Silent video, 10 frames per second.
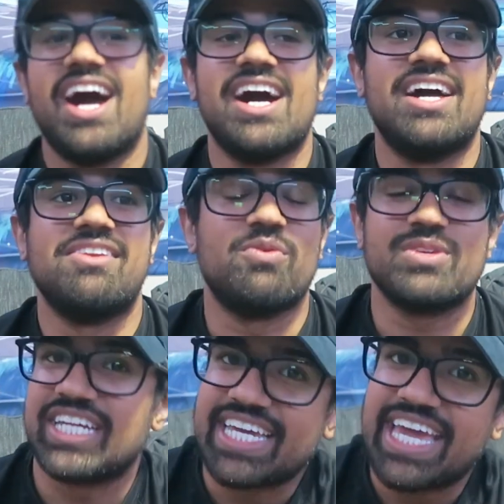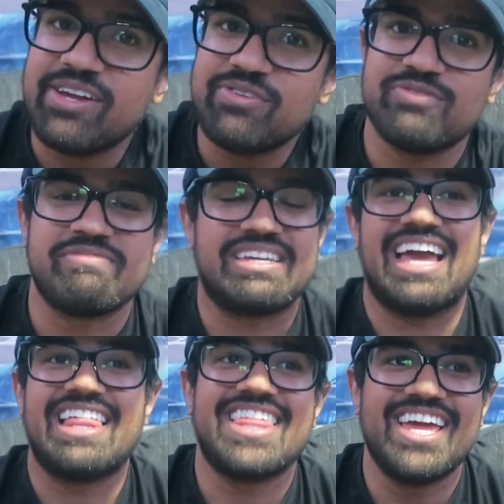No one's gonna care for me.
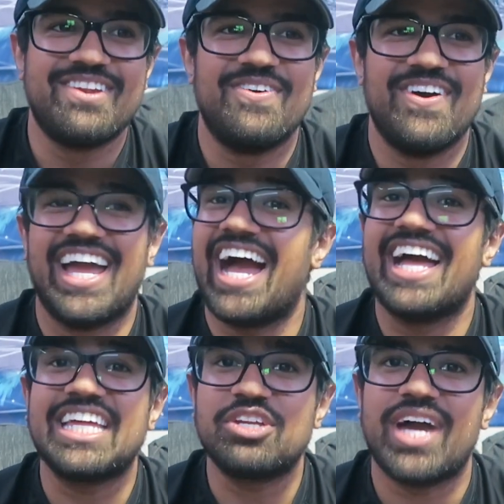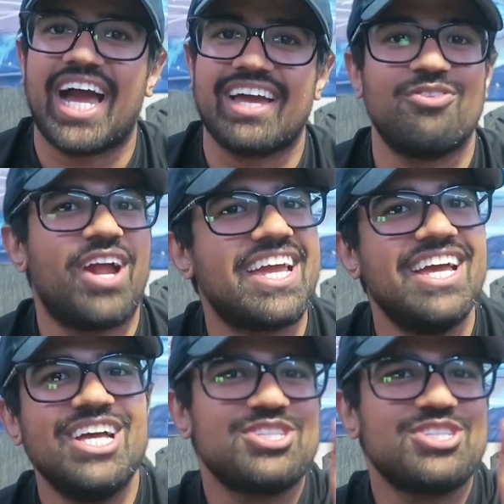And then what? And then you die, right?